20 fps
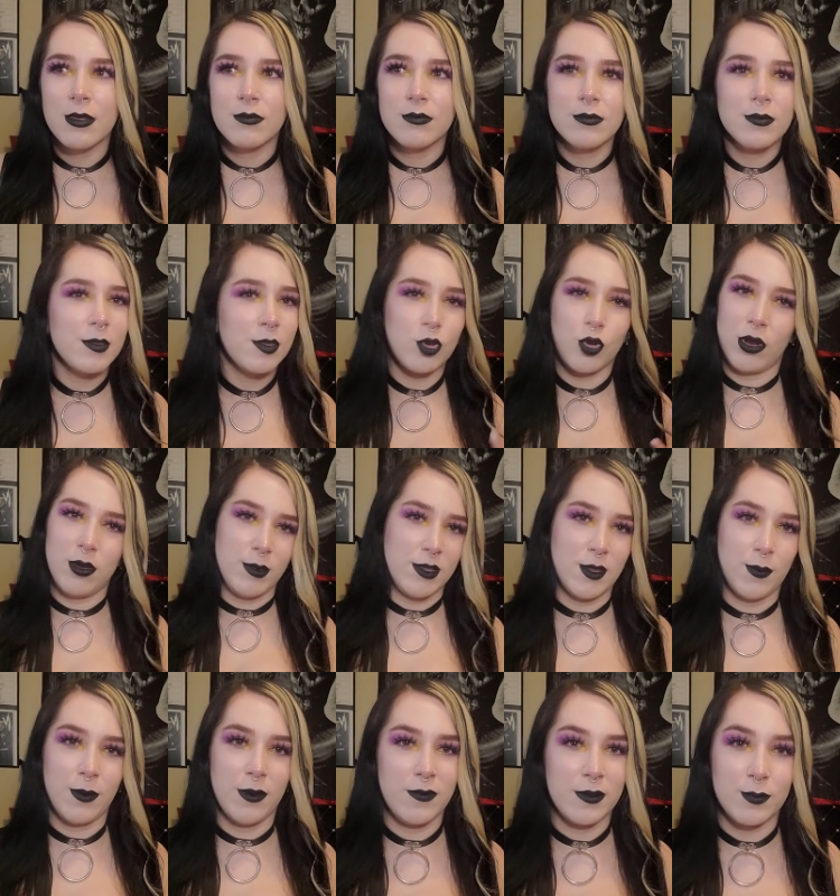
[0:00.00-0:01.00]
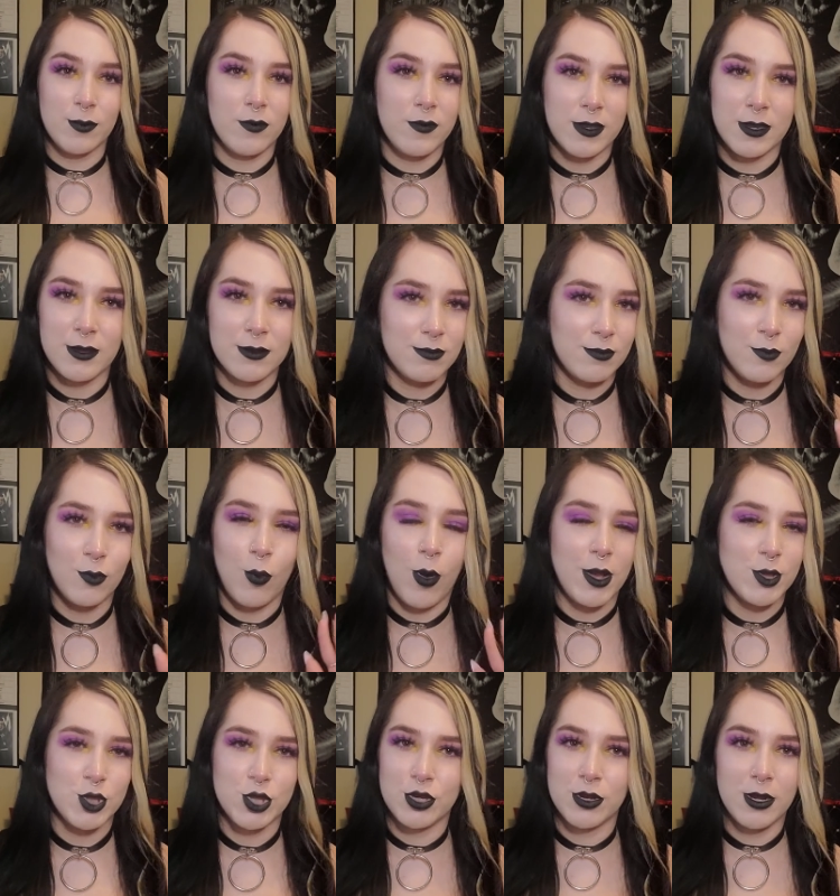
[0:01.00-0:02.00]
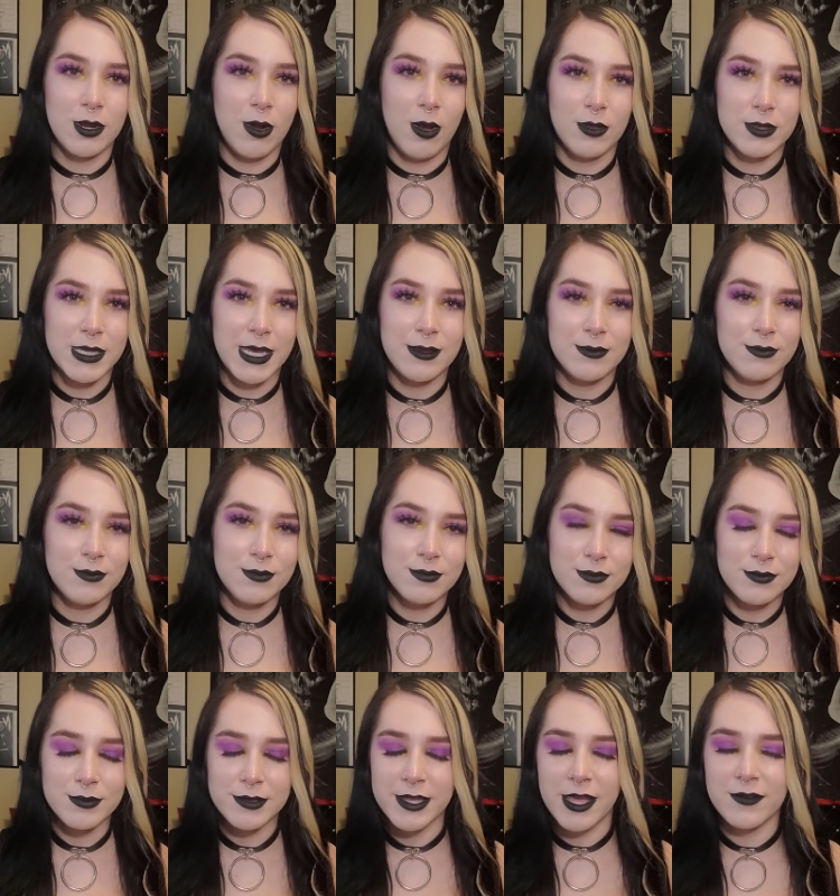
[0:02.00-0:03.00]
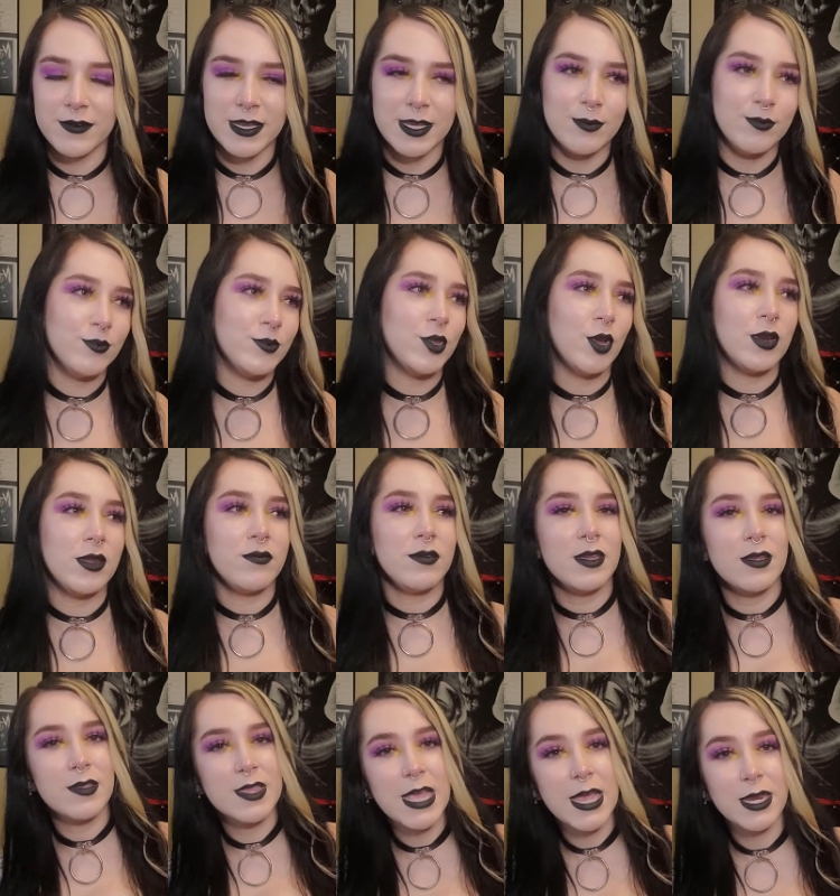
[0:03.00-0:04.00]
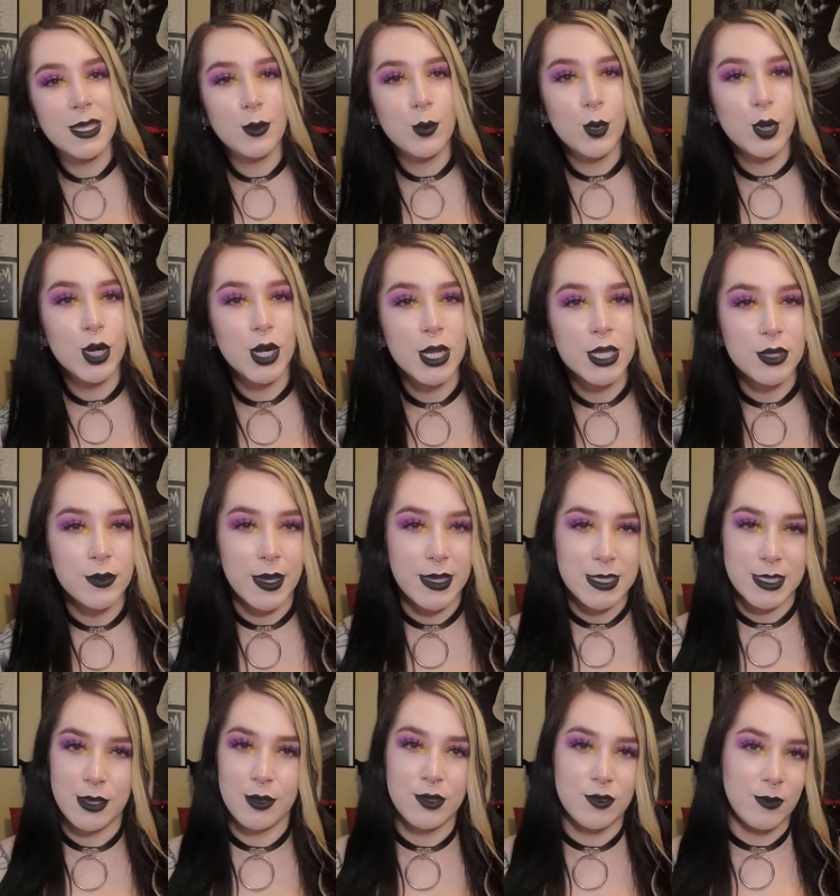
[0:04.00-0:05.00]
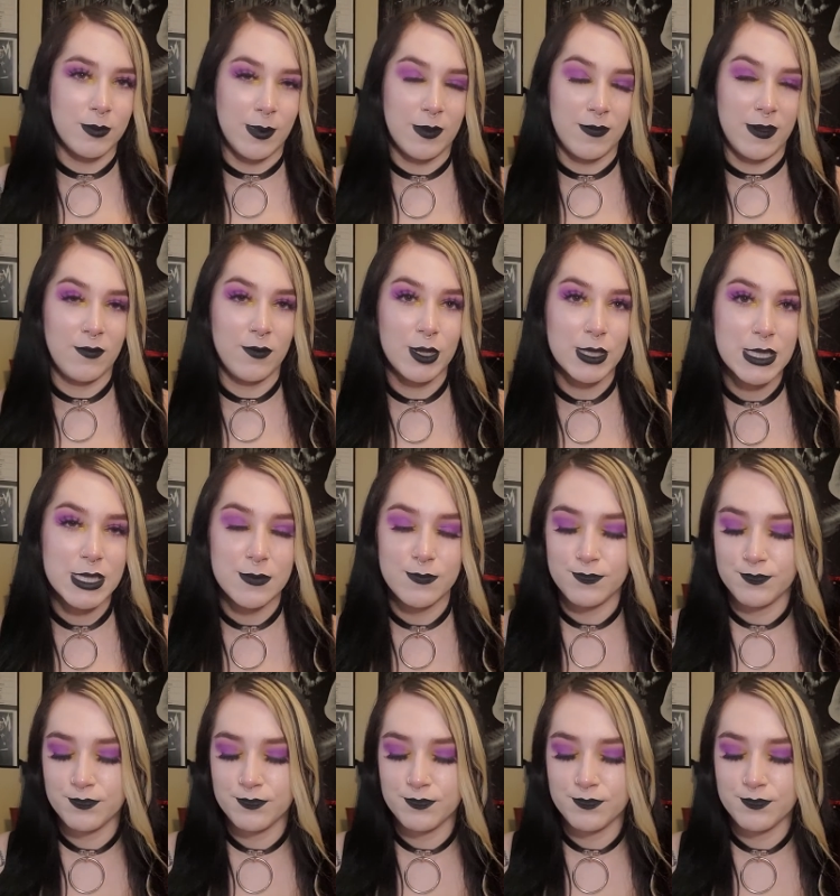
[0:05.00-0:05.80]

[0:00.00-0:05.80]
Scream is the perfect movie to watch during all that. Love it. Don't even need to say anymore. You guys know it's one of my favorites.